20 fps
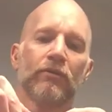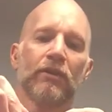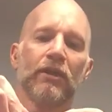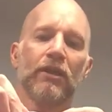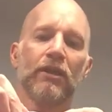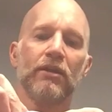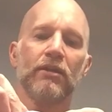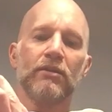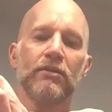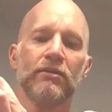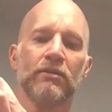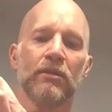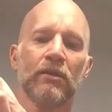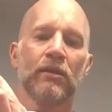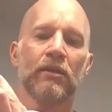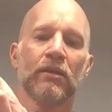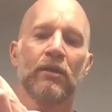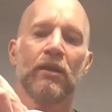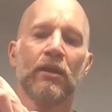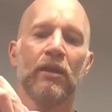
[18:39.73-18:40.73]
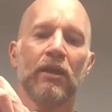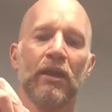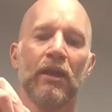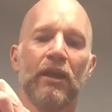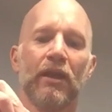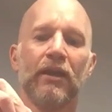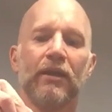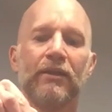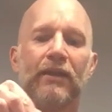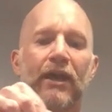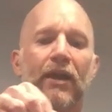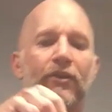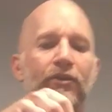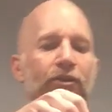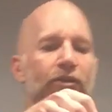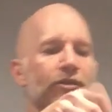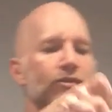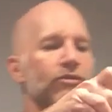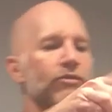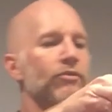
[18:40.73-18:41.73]
Okay, and now
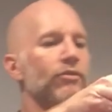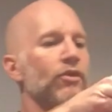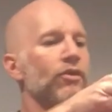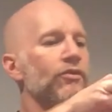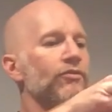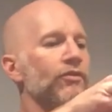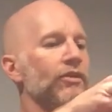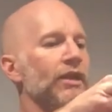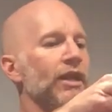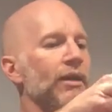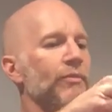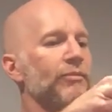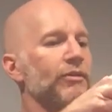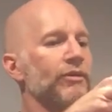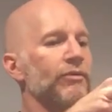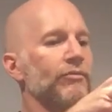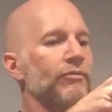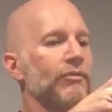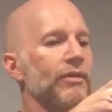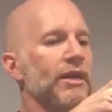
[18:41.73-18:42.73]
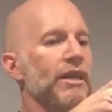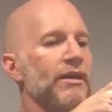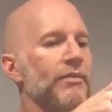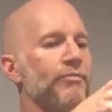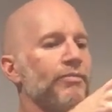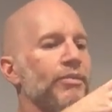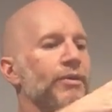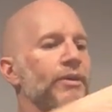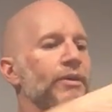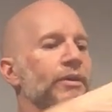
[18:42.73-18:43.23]
you can do an overlapping wrap.